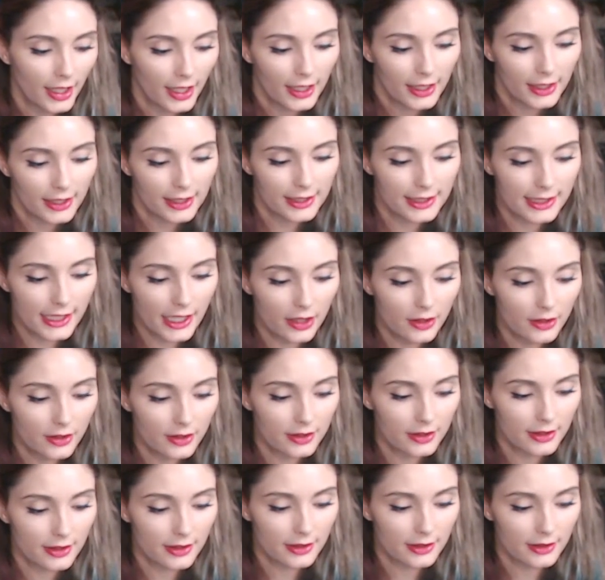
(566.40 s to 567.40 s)
The scout
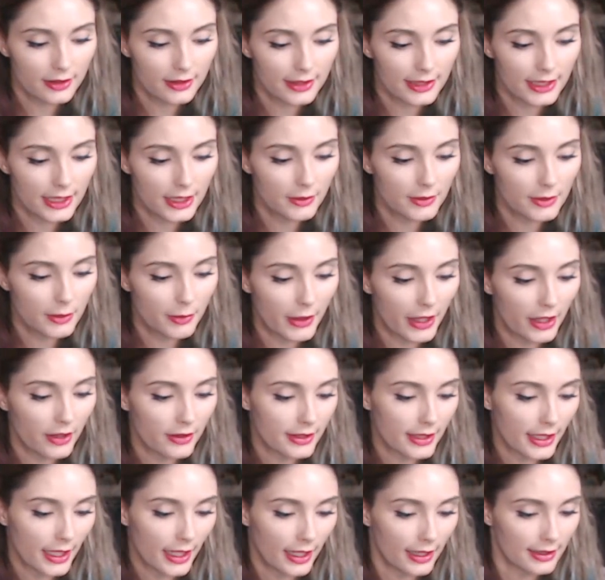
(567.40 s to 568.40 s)
seemed about
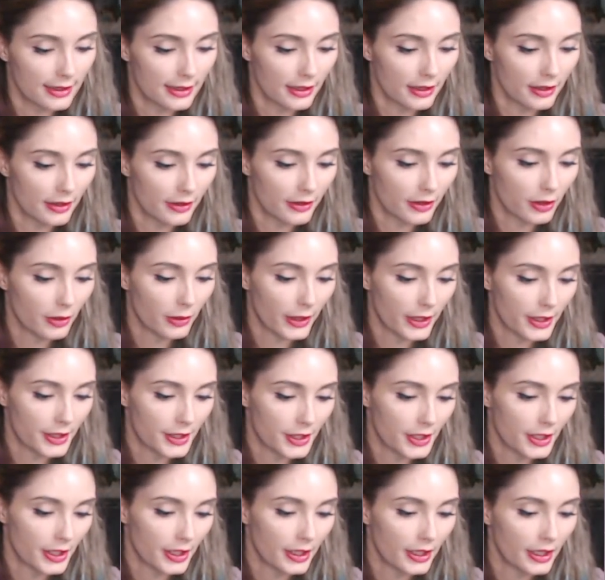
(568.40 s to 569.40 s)
to ask another
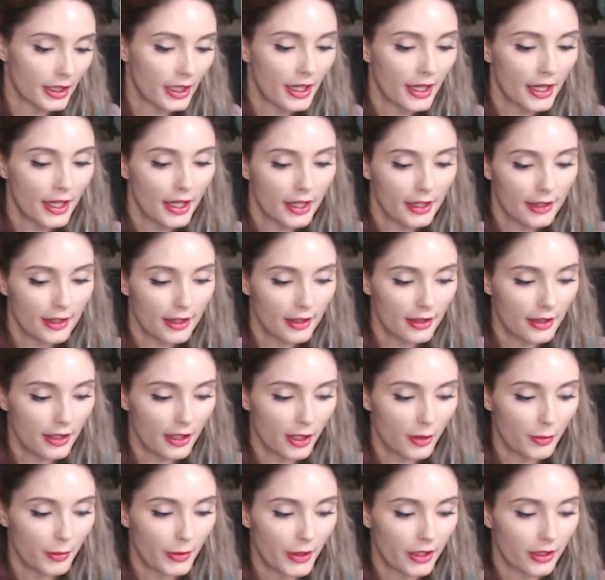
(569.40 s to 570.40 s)
question, then
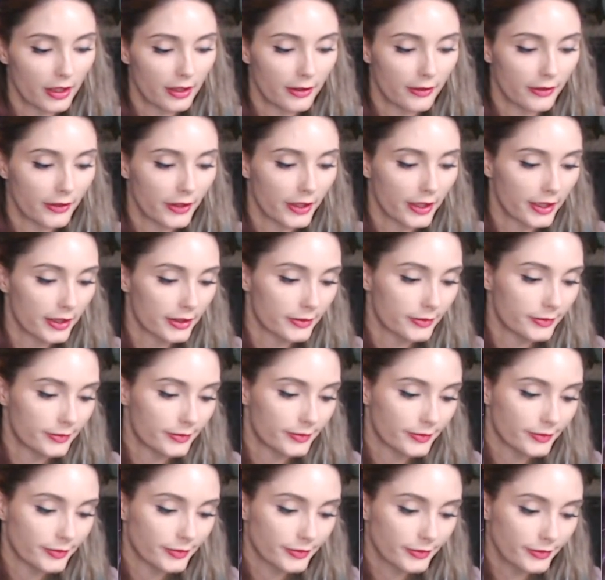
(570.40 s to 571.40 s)
thought better of it.
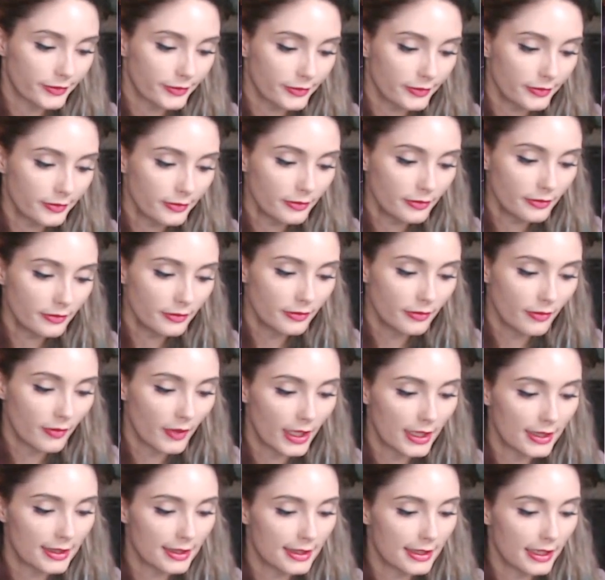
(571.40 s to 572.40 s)

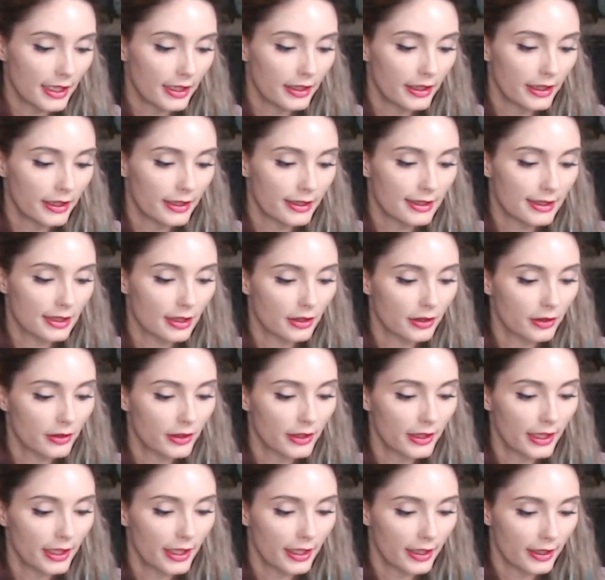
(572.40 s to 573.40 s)
Instead, he saluted
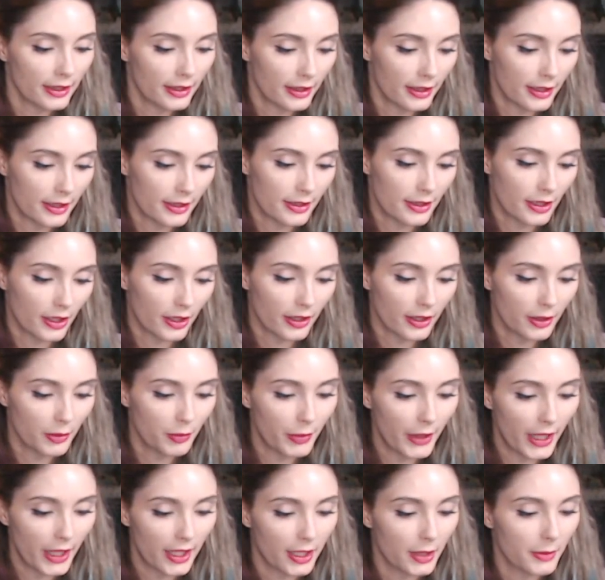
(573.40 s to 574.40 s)
again and darted
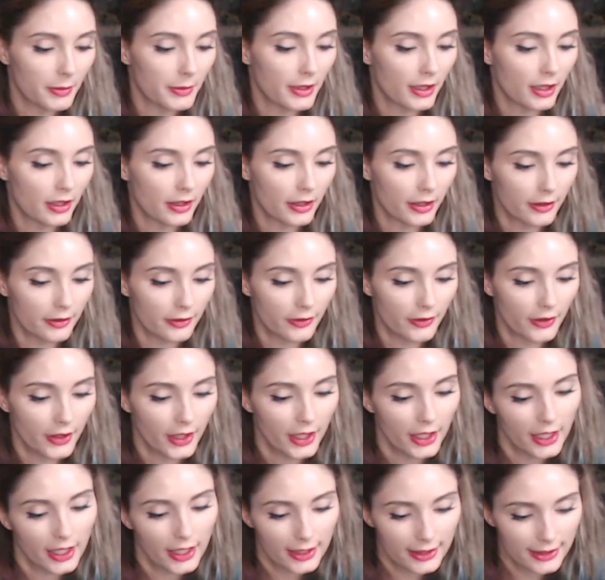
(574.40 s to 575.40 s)
back up the cliff,
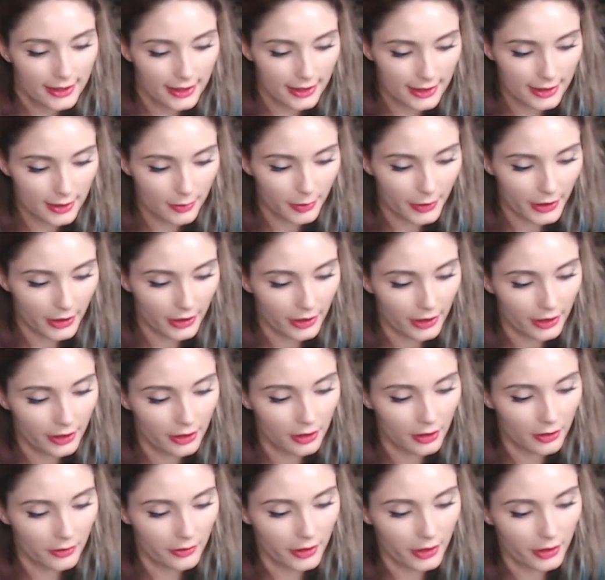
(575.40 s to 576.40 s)
disappearing
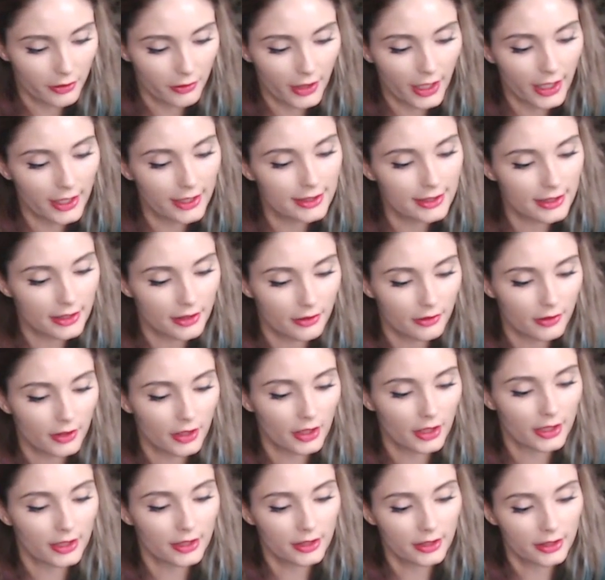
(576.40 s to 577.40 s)
over the rise at a
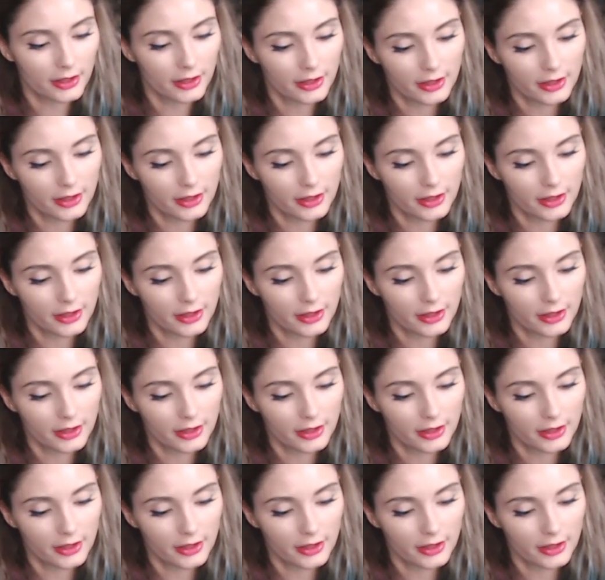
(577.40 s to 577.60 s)
run.